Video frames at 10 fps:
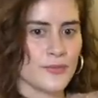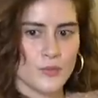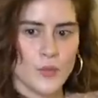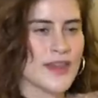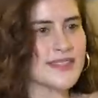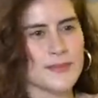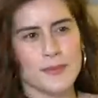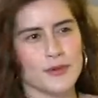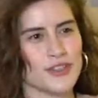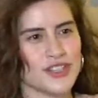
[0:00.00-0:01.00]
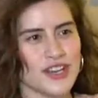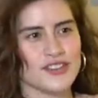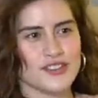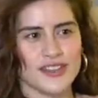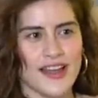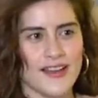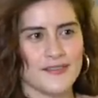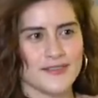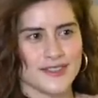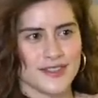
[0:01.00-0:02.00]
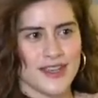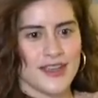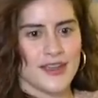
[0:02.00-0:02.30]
ways that people could change their lives